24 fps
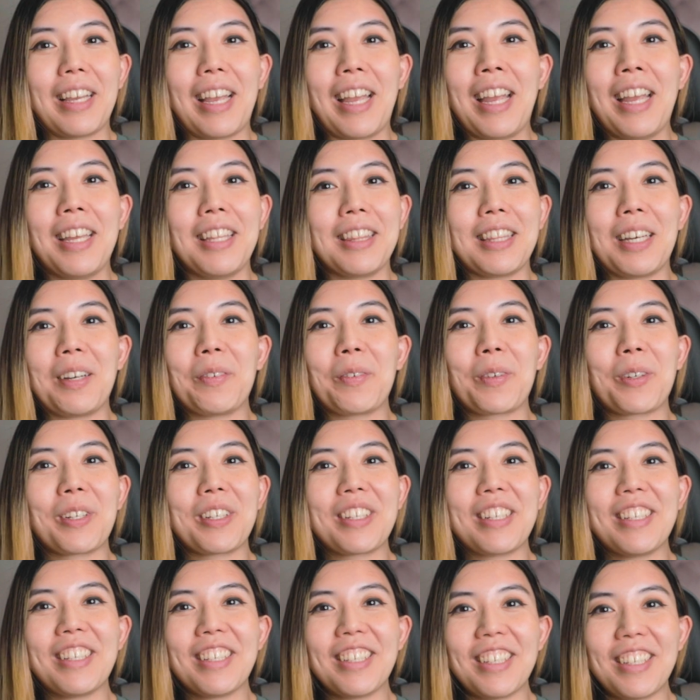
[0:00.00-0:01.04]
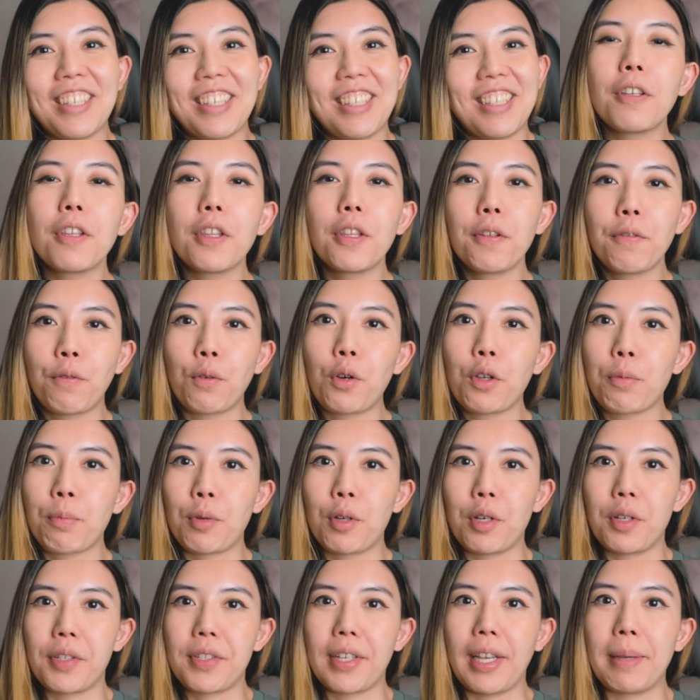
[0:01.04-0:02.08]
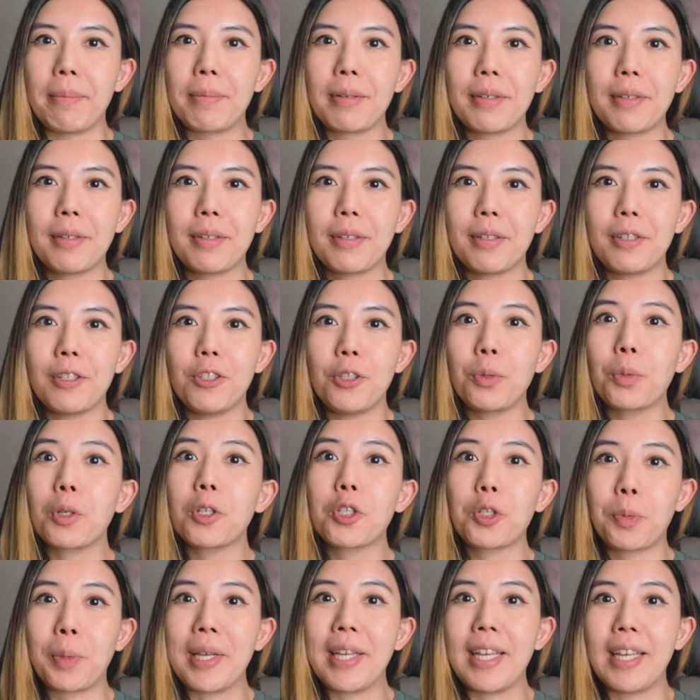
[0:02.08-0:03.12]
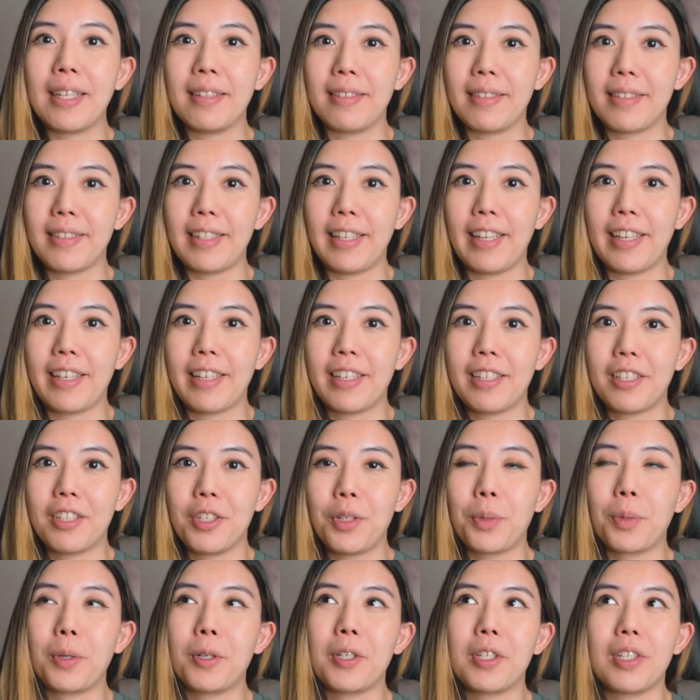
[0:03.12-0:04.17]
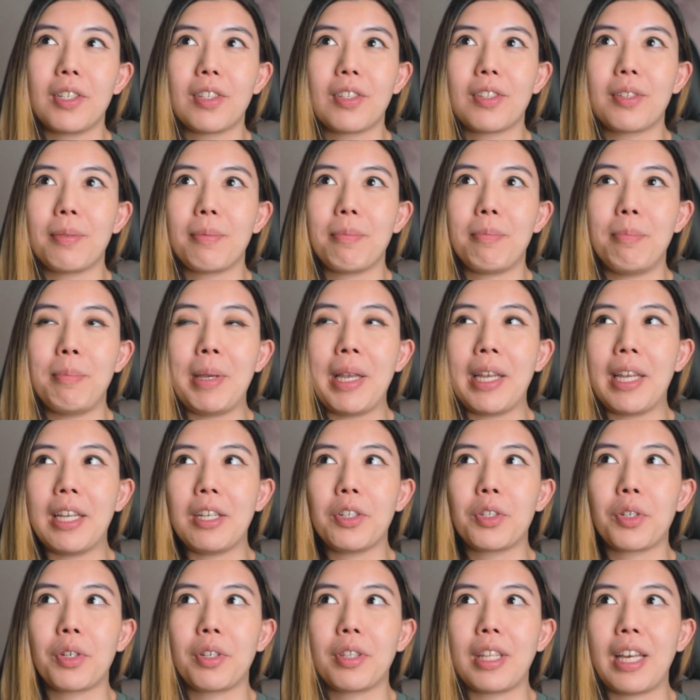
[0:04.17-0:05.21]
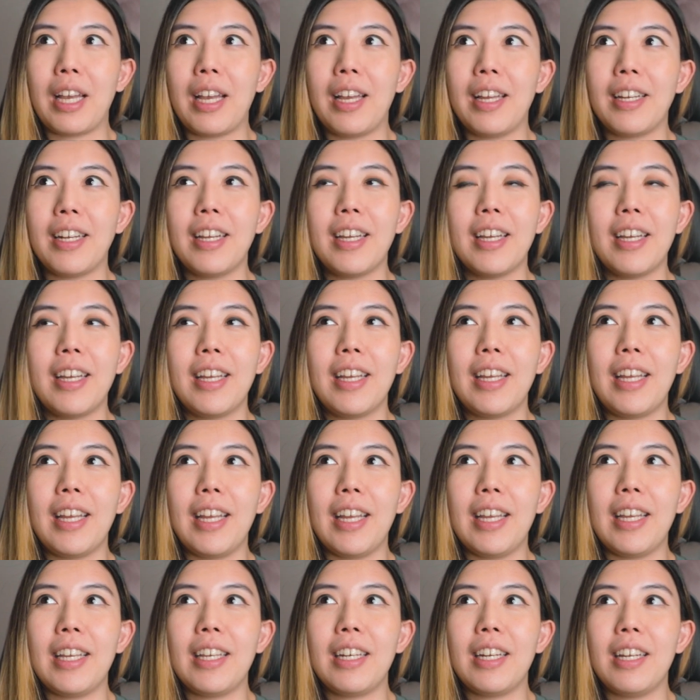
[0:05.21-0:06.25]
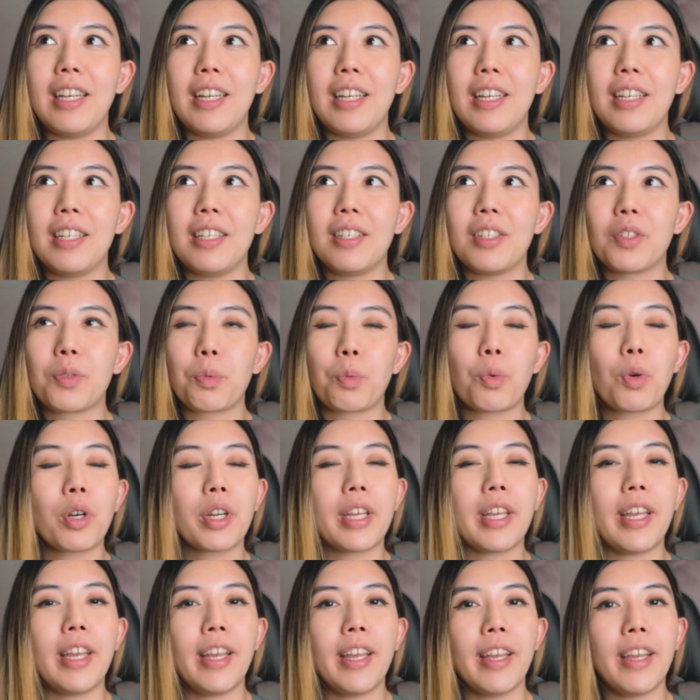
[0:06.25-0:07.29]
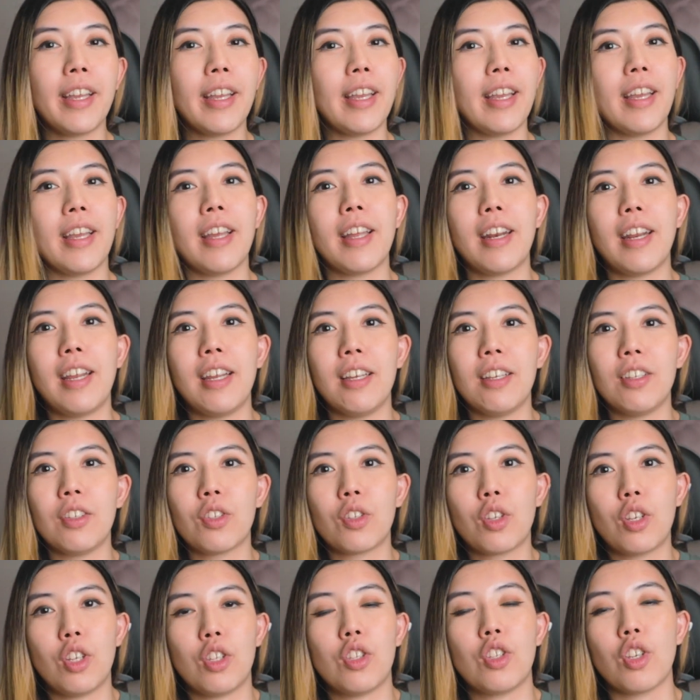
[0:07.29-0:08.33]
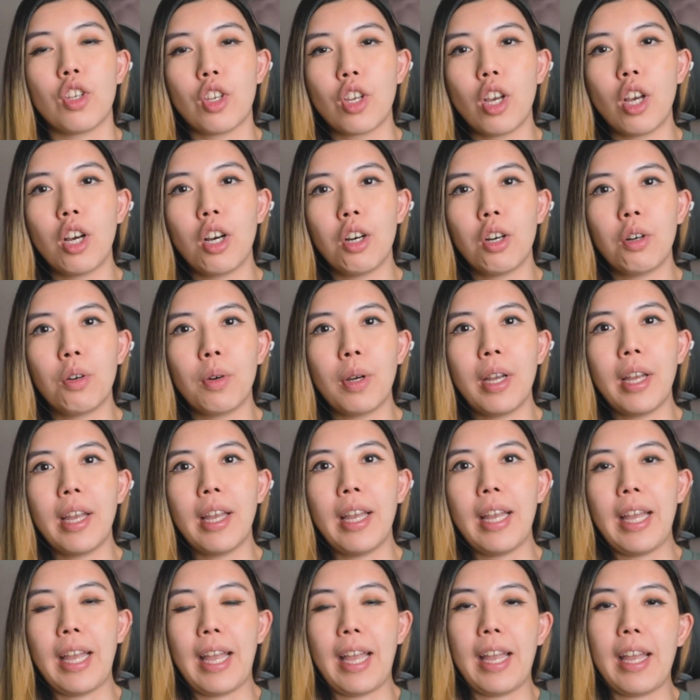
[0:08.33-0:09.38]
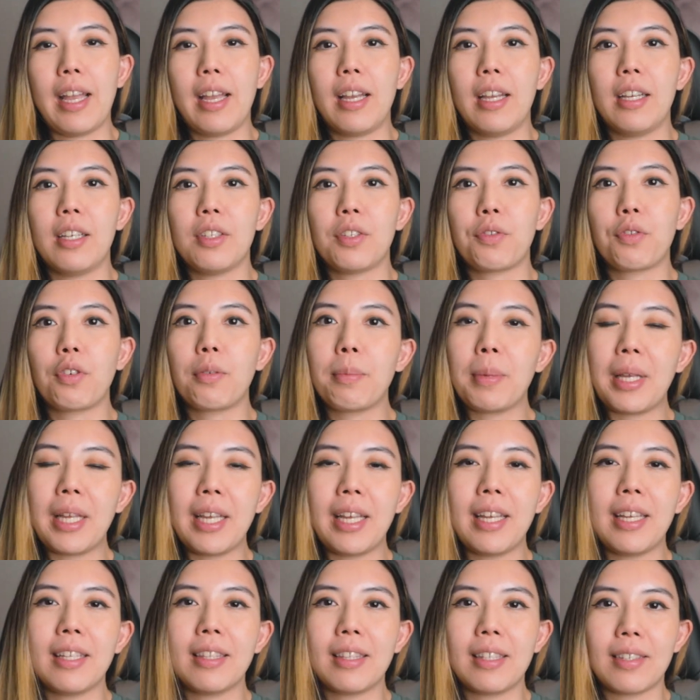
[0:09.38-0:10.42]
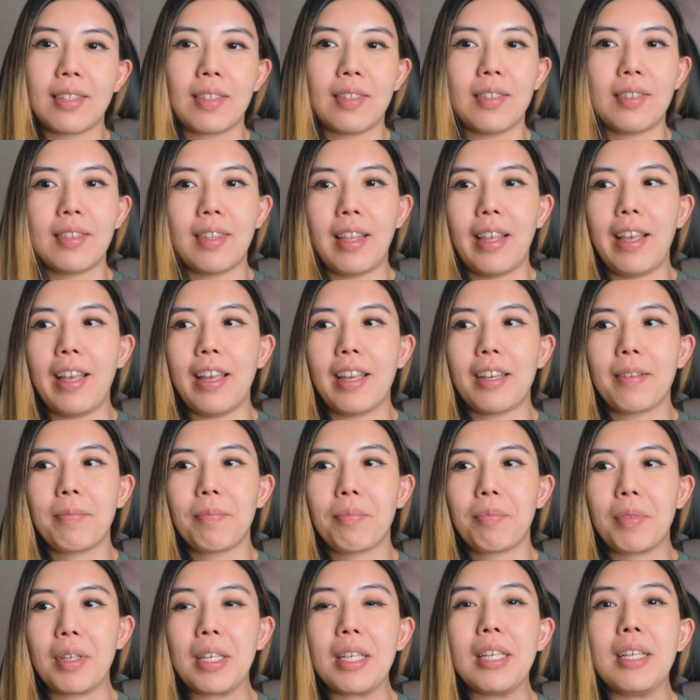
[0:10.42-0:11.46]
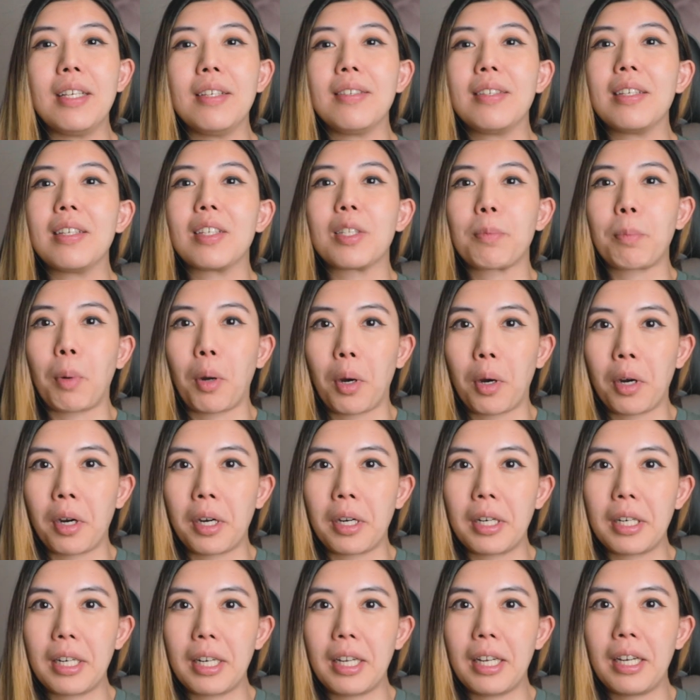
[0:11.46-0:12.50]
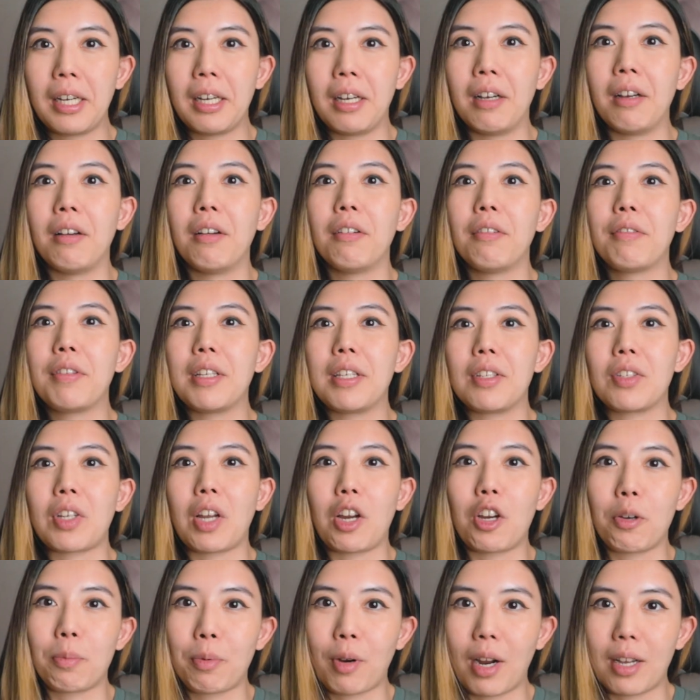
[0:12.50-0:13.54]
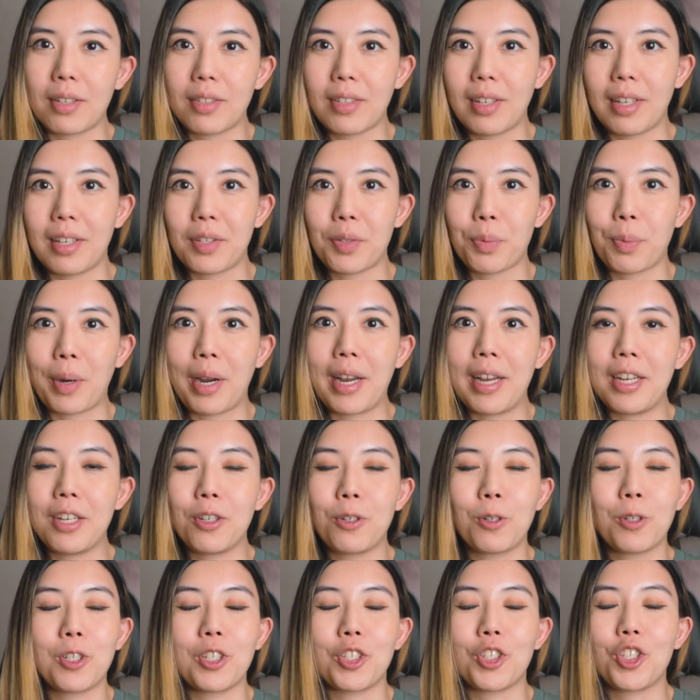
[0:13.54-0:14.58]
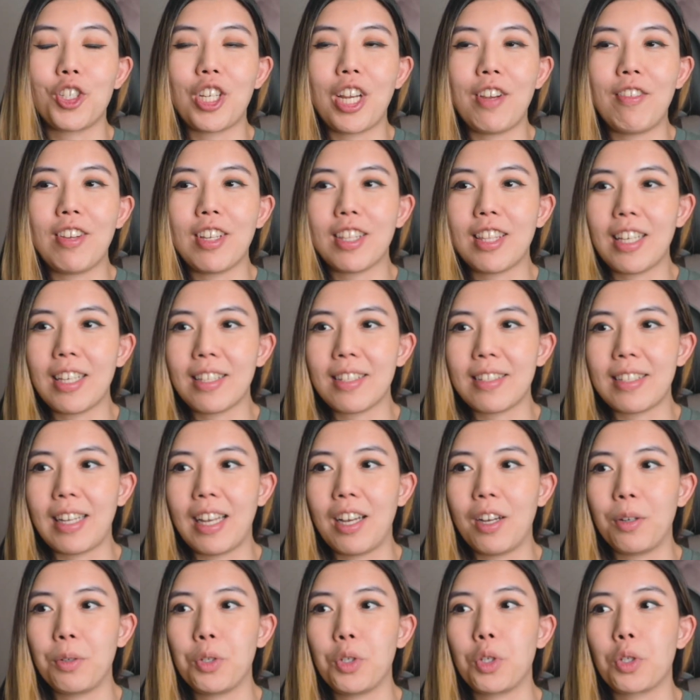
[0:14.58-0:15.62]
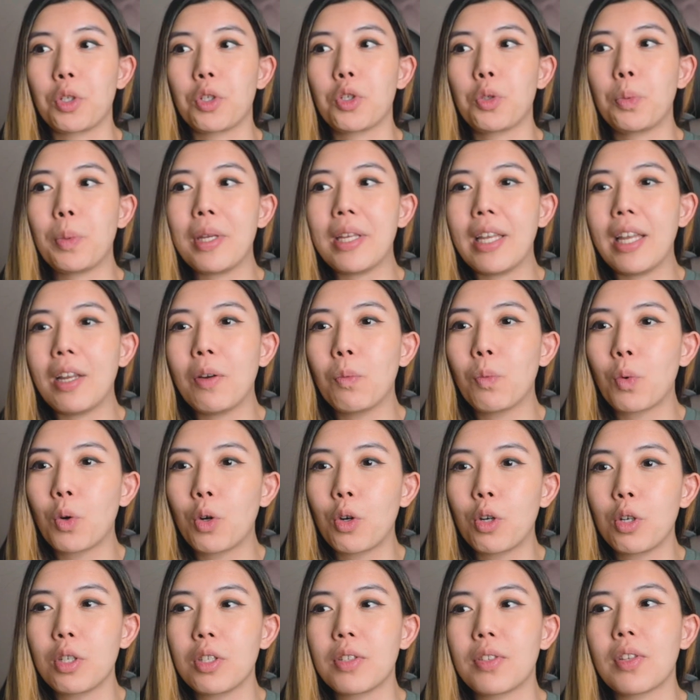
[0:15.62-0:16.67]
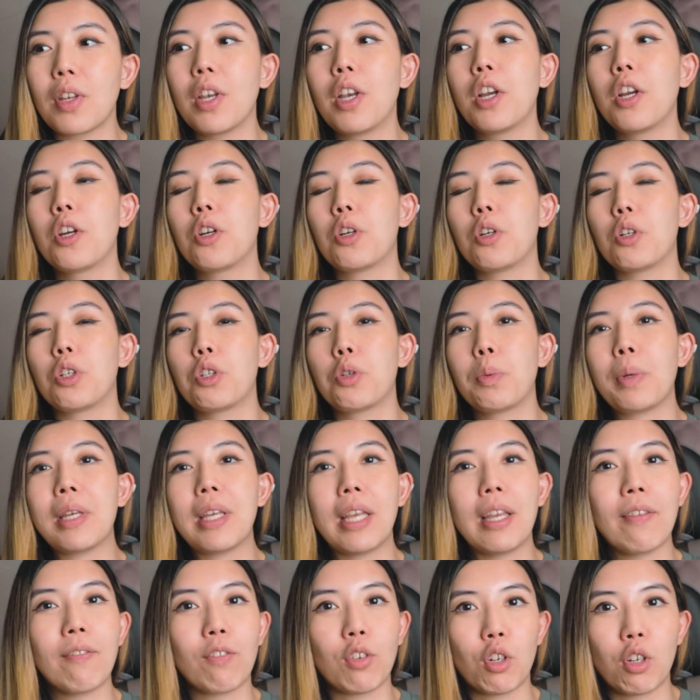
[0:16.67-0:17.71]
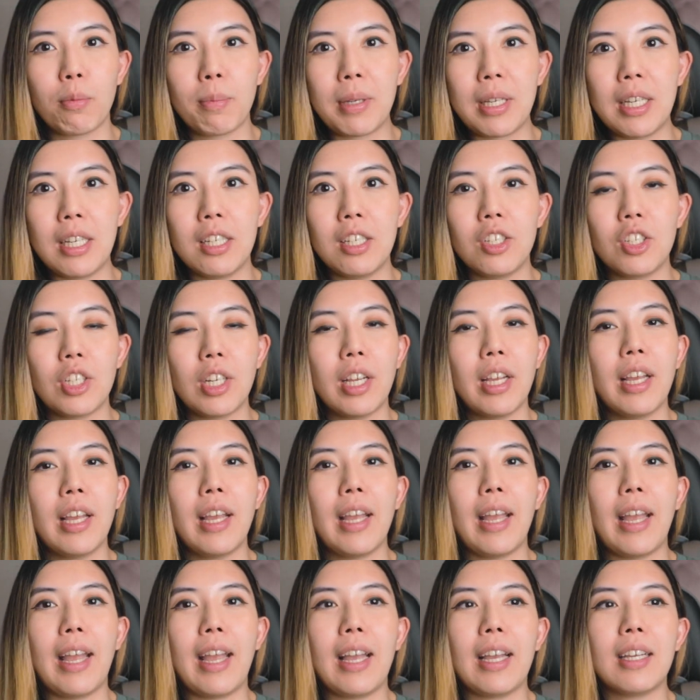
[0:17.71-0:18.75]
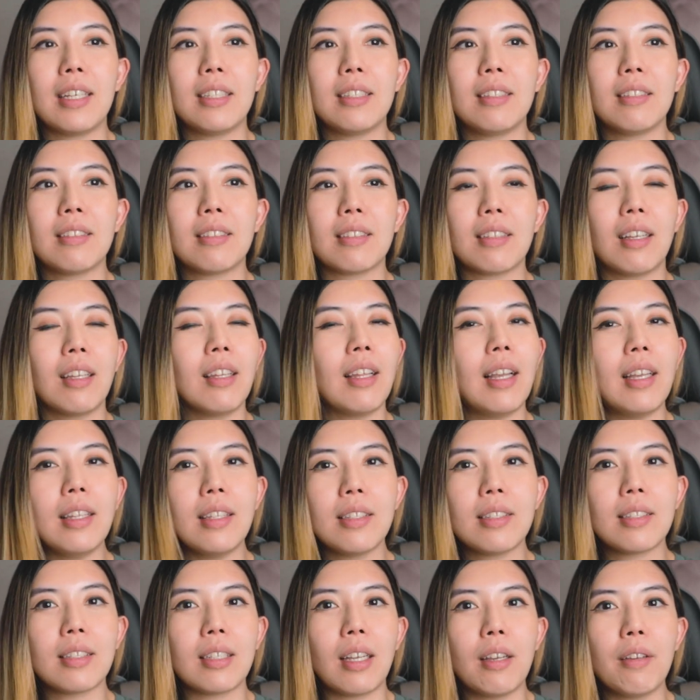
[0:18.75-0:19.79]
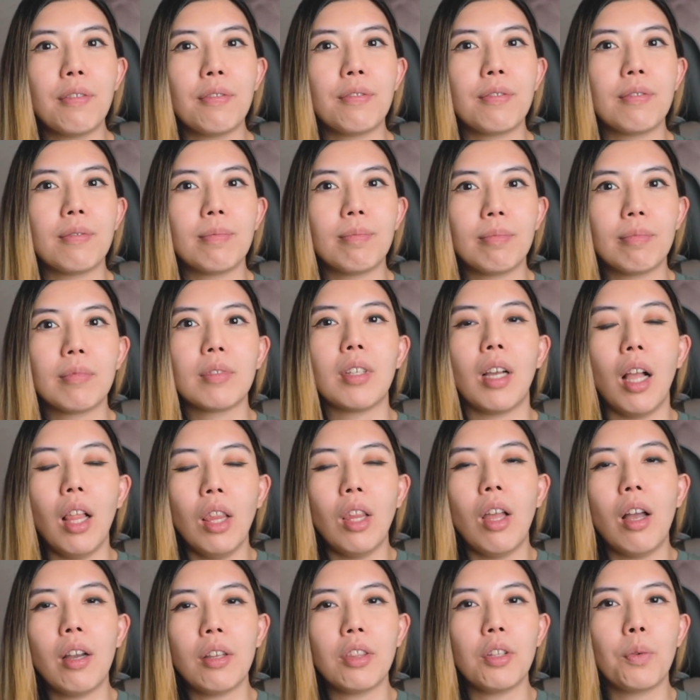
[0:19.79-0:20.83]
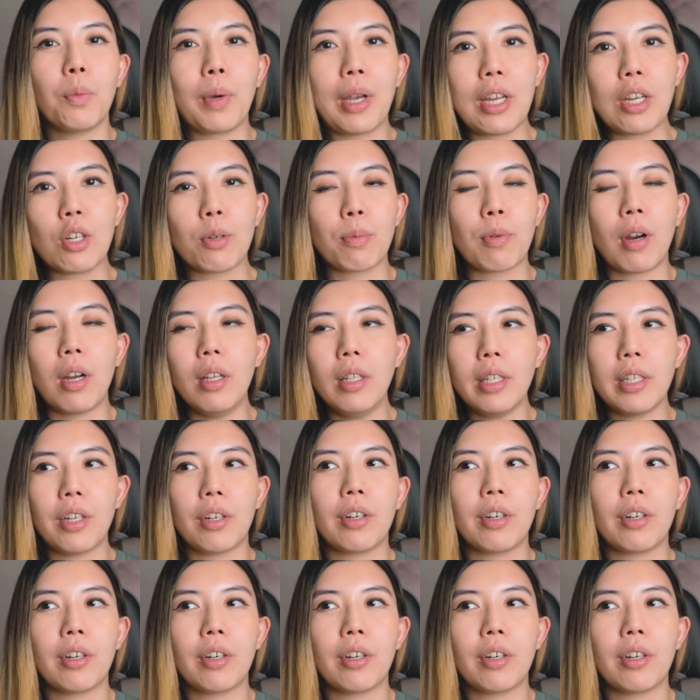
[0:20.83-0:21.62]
I hate that word. The fourth prototype, you are tweaking this thing. You are just making sure that it is working, it is good to go. And for me, this is like the easiest part of the entire process, right? You're just shaving things down, you're tweaking words, you're tweaking verbiage, and a lot of the stuff along the way, you're probably